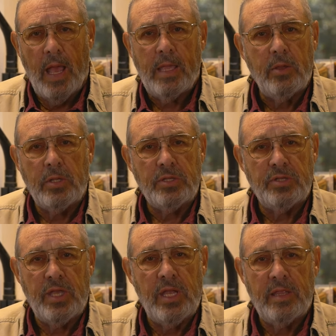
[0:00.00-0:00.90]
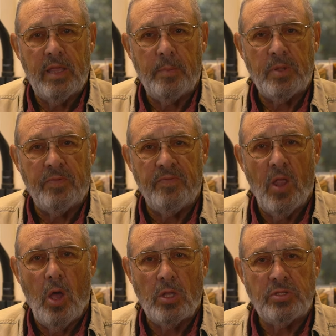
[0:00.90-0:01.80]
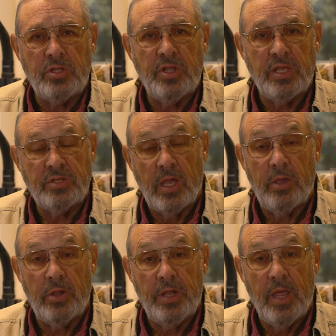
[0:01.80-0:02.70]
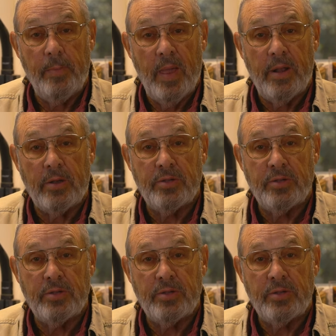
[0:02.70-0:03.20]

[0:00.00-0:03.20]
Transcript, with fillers: I couldn't see anything but the flaws and things I could have done better.